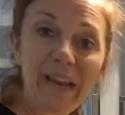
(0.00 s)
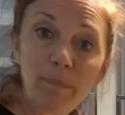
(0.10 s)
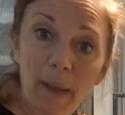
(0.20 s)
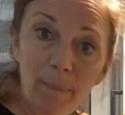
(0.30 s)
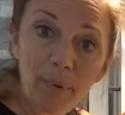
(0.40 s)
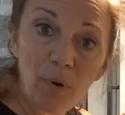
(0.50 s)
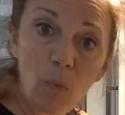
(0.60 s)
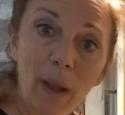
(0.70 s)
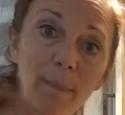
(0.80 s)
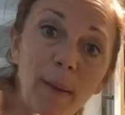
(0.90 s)
pepper.
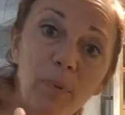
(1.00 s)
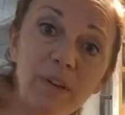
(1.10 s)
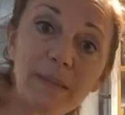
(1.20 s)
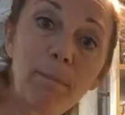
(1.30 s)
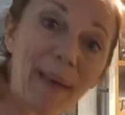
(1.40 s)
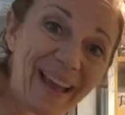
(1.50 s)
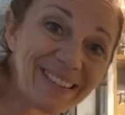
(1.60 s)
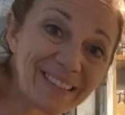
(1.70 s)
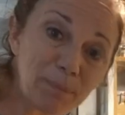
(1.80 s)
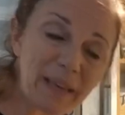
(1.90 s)
White pepper is
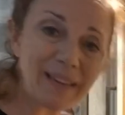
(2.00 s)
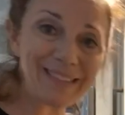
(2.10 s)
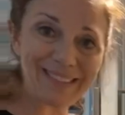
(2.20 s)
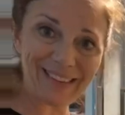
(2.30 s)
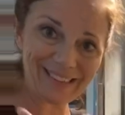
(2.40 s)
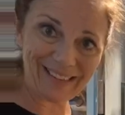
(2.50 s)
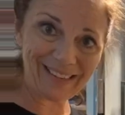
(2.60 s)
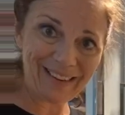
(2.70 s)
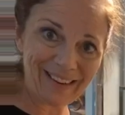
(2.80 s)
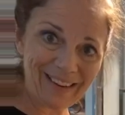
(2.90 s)
best because it doesn't
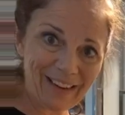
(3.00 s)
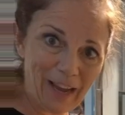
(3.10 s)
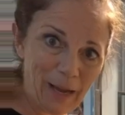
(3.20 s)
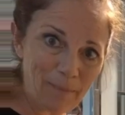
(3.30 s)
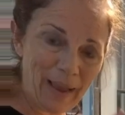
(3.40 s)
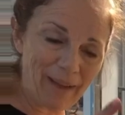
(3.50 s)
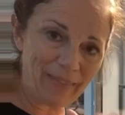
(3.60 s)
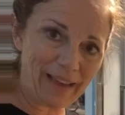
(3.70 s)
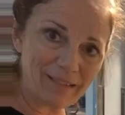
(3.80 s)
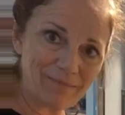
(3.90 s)
have
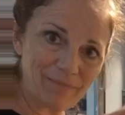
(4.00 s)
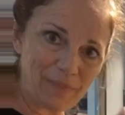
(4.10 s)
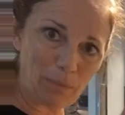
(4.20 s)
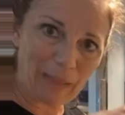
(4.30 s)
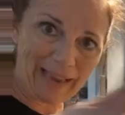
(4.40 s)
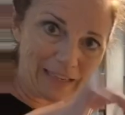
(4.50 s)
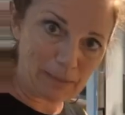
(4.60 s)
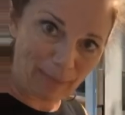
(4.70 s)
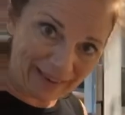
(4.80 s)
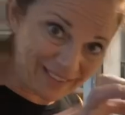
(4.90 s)
the black
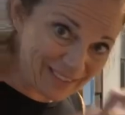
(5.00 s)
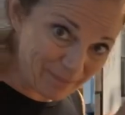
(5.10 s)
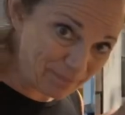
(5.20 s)
specks.